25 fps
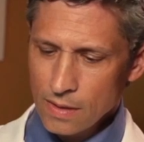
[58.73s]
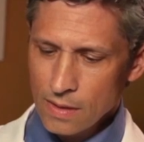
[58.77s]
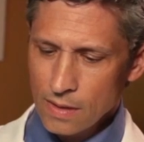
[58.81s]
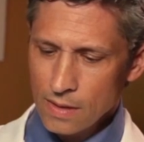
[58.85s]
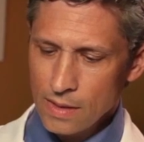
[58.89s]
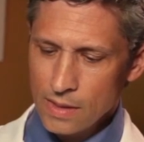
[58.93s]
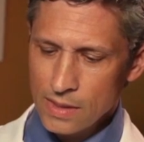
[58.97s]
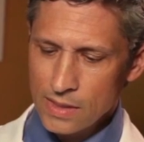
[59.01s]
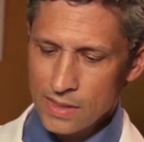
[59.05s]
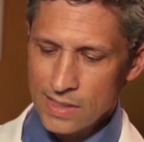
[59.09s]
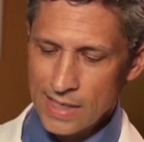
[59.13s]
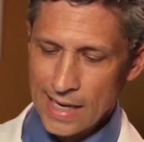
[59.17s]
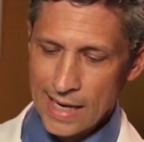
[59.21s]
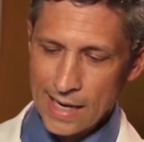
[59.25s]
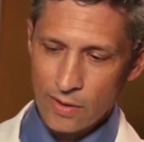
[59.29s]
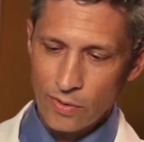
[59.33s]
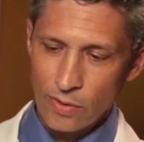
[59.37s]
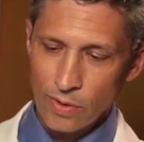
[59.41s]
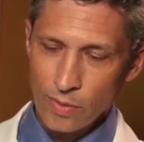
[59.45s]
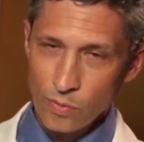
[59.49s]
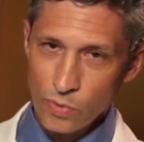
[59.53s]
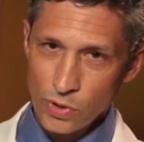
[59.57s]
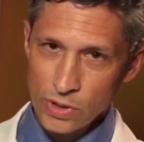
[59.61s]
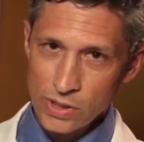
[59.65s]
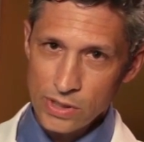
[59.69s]
The
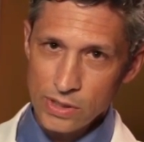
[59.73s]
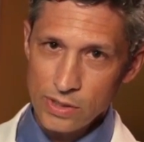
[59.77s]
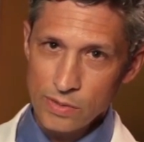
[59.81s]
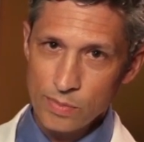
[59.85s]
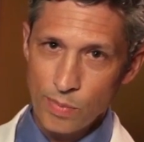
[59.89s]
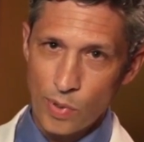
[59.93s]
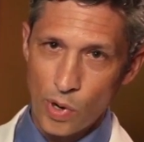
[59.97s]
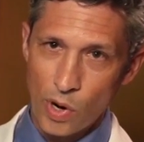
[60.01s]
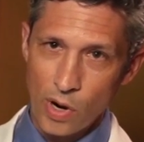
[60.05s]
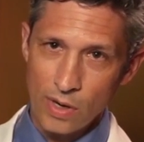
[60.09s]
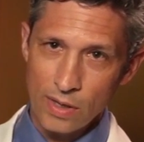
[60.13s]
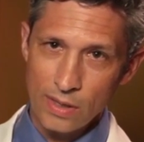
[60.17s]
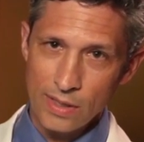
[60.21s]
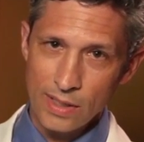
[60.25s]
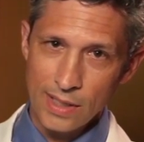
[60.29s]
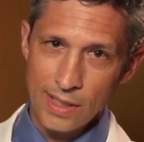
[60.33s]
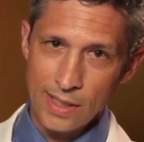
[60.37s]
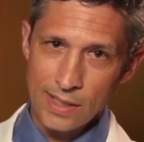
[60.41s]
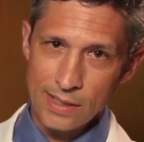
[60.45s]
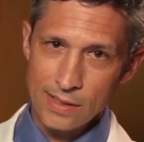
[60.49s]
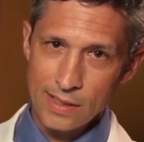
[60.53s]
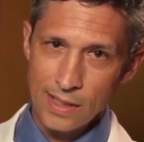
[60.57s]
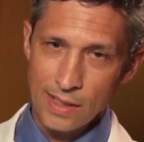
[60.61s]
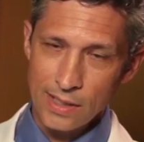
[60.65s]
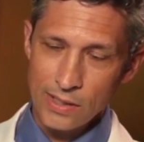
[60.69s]
sacrum, which is part of
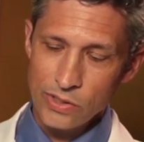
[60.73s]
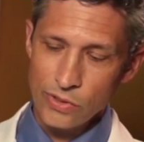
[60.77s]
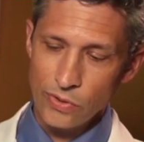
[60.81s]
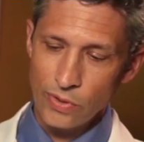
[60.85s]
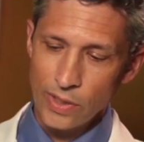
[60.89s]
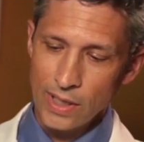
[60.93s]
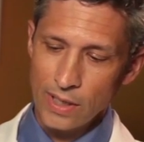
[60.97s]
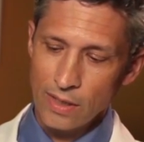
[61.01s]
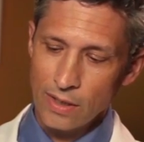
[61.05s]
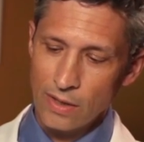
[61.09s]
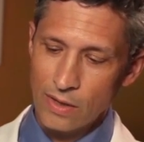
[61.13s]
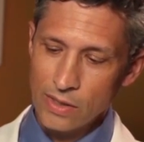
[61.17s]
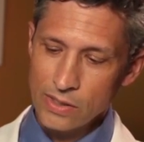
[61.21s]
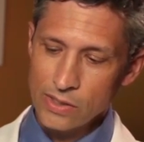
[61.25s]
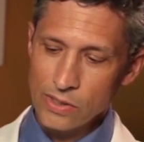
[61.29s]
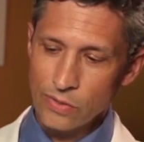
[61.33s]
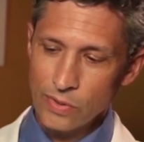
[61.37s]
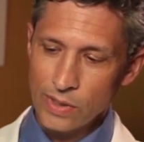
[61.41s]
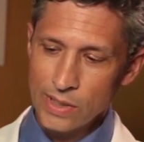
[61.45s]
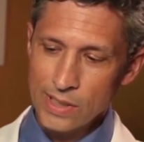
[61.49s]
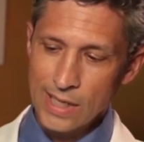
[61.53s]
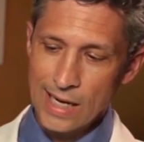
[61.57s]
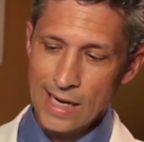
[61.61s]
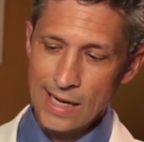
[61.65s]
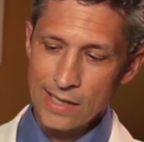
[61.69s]
the SI joint, also
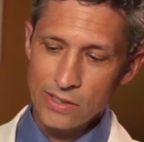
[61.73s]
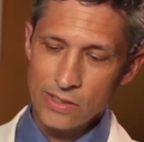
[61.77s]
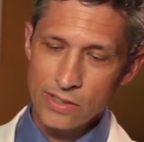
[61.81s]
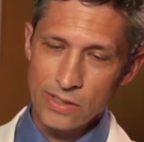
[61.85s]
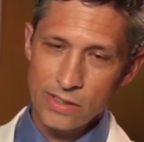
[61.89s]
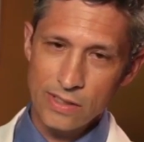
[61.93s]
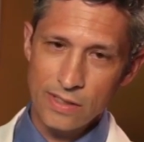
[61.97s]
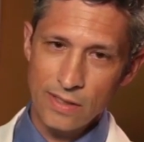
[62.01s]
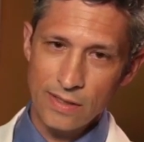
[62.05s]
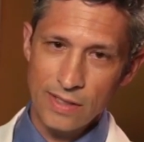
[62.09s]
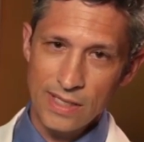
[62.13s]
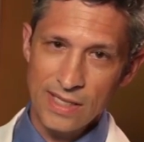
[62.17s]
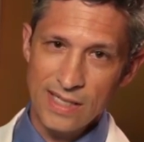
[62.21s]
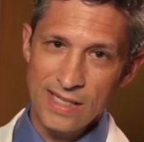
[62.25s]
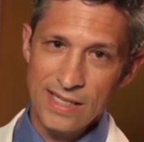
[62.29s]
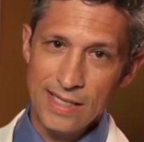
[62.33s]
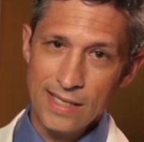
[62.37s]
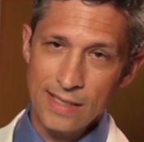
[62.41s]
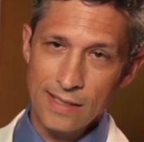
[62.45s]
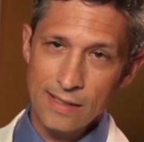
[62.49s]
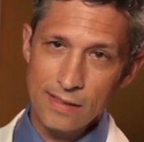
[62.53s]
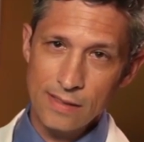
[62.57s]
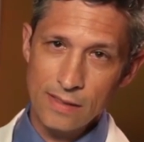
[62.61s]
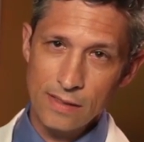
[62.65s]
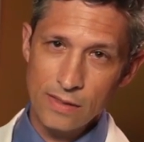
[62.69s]
attaches to the
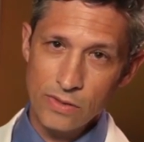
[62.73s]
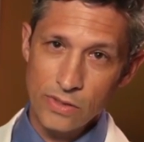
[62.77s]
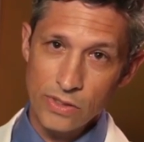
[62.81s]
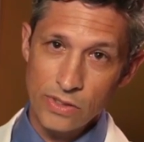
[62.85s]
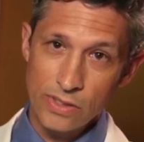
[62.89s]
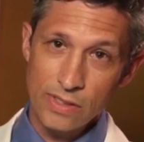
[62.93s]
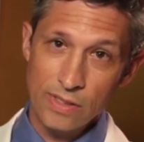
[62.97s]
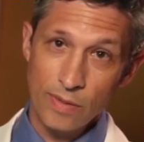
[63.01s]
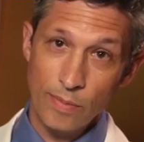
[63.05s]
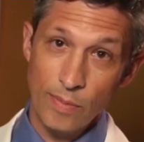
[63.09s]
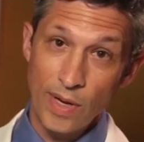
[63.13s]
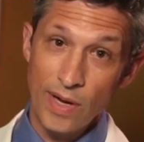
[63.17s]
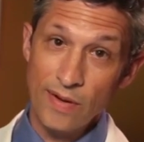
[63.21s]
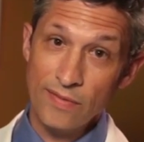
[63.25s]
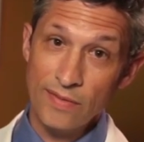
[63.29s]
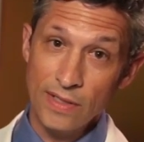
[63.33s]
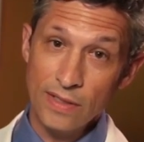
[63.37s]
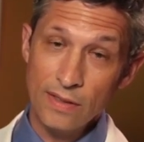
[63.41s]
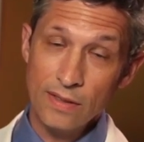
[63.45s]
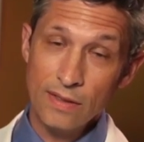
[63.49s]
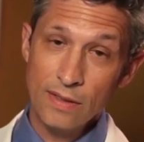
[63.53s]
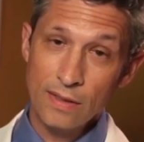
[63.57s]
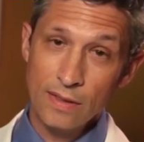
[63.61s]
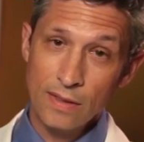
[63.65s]
disc just above it,